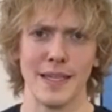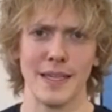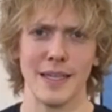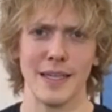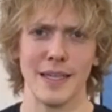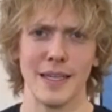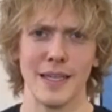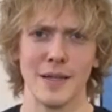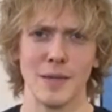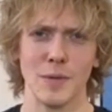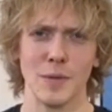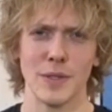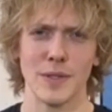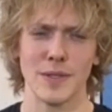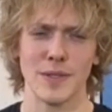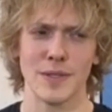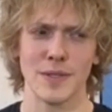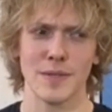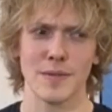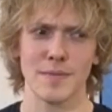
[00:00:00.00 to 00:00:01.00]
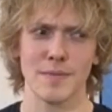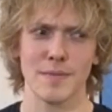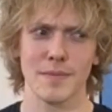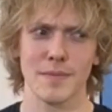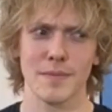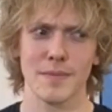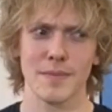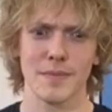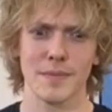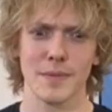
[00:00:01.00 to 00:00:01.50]
it was
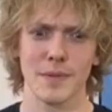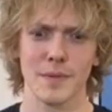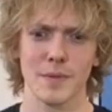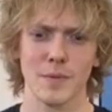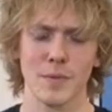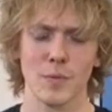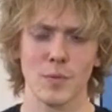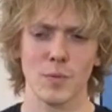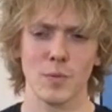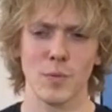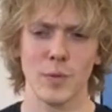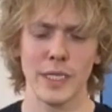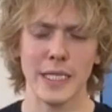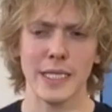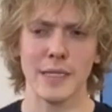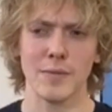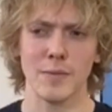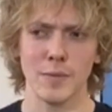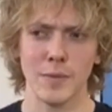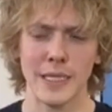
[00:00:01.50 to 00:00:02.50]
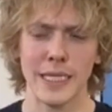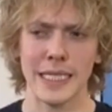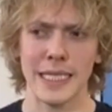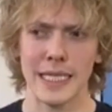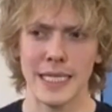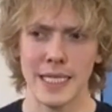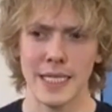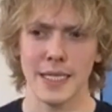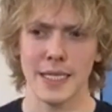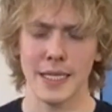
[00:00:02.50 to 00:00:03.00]
really,
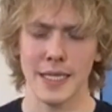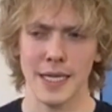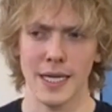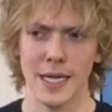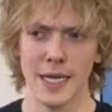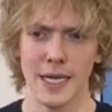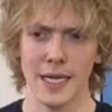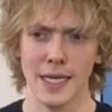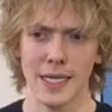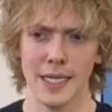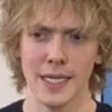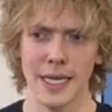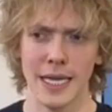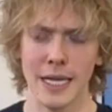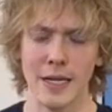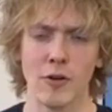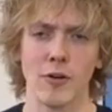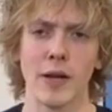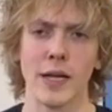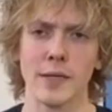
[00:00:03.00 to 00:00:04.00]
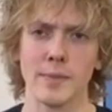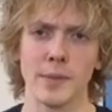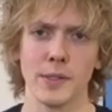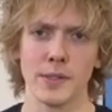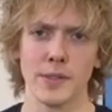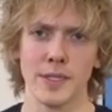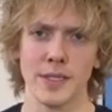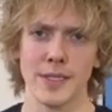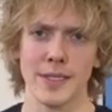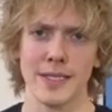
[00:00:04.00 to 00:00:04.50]
really incredible
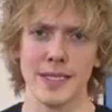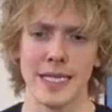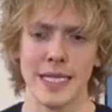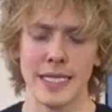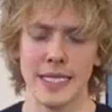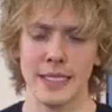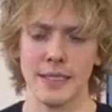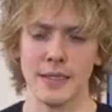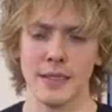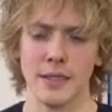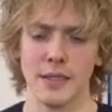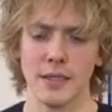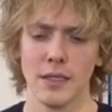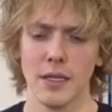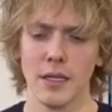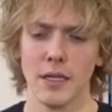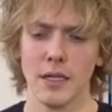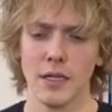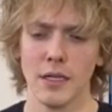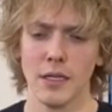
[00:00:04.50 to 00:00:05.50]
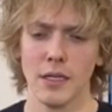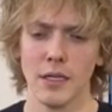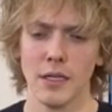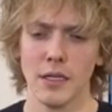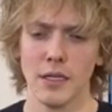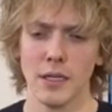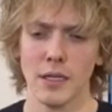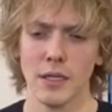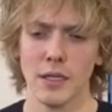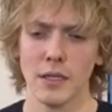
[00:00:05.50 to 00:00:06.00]
to see
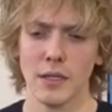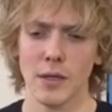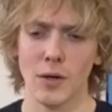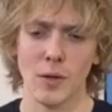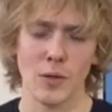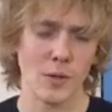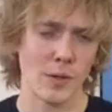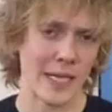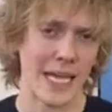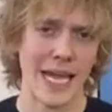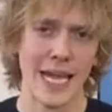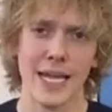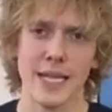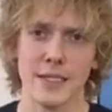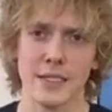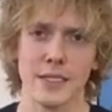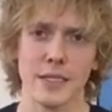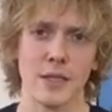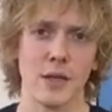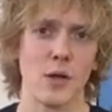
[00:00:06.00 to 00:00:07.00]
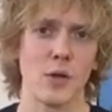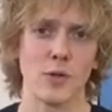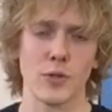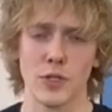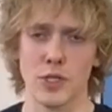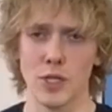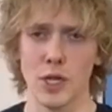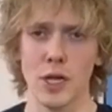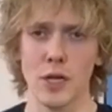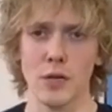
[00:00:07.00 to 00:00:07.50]
the whole cast, the whole
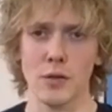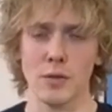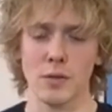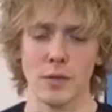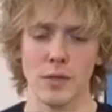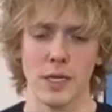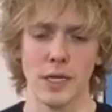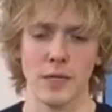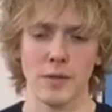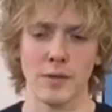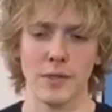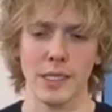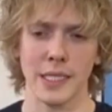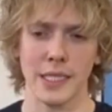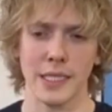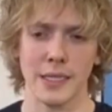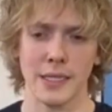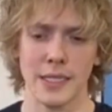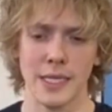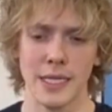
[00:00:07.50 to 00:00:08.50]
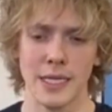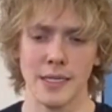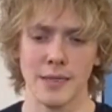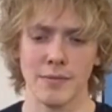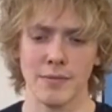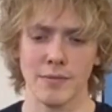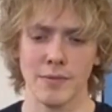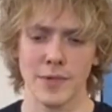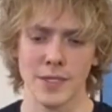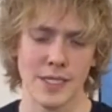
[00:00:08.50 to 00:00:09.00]
show, and really the
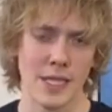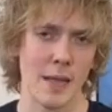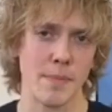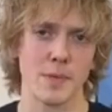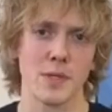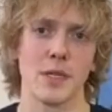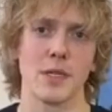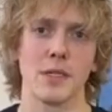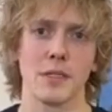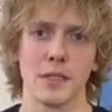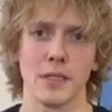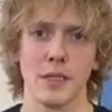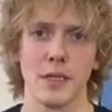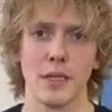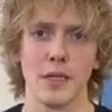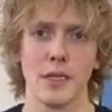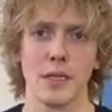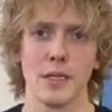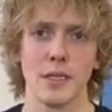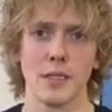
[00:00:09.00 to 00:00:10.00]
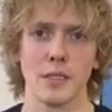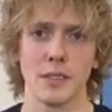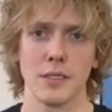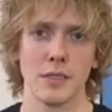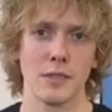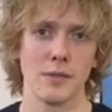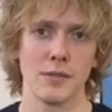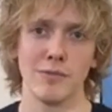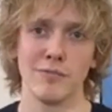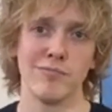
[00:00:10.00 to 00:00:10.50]
reception
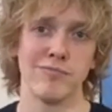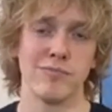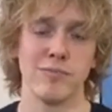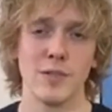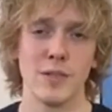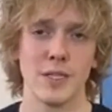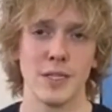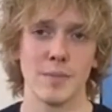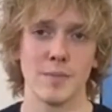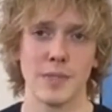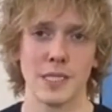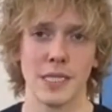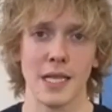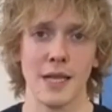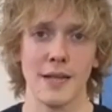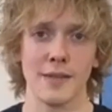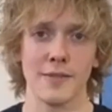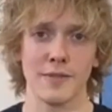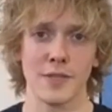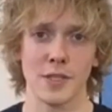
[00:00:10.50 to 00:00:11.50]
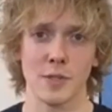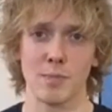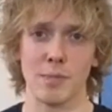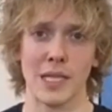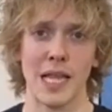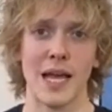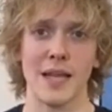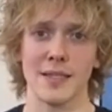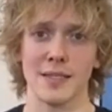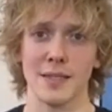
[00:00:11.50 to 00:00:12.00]
to Jim's love just
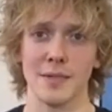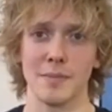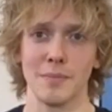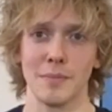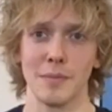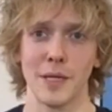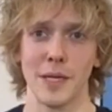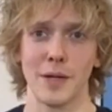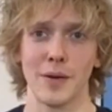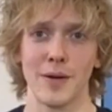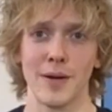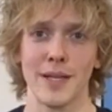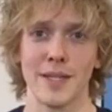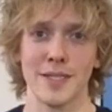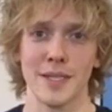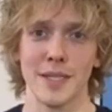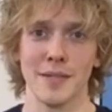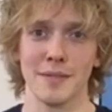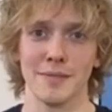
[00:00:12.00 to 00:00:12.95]
blossom like crazy.